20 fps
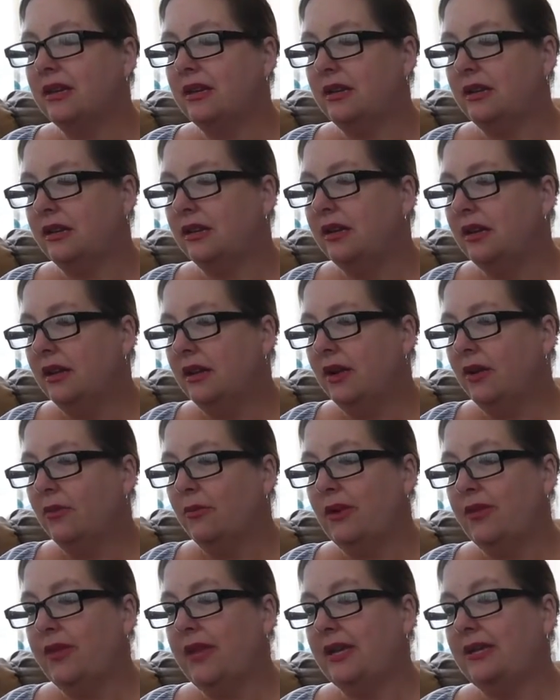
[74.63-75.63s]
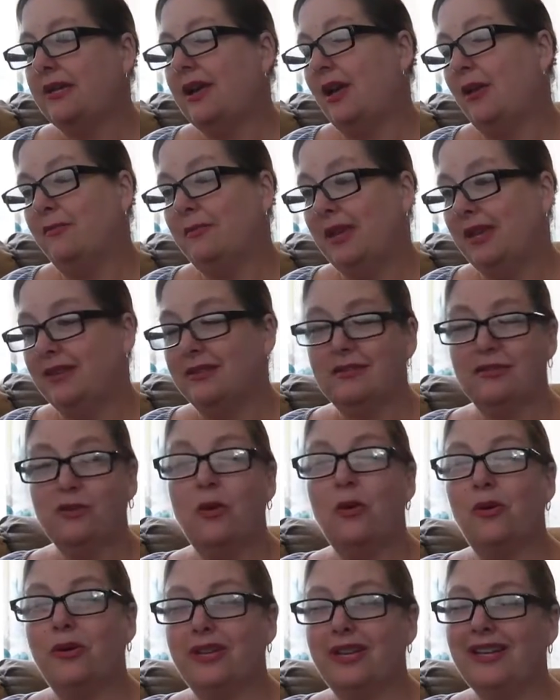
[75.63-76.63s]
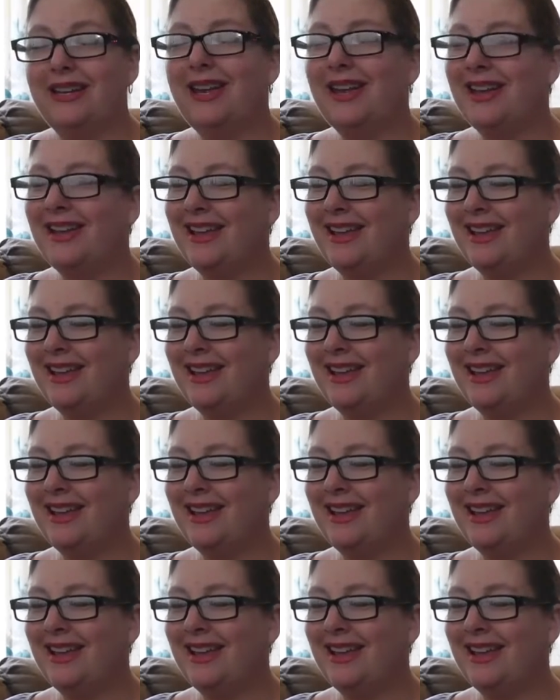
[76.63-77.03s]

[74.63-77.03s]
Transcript: and what they tell me is golden.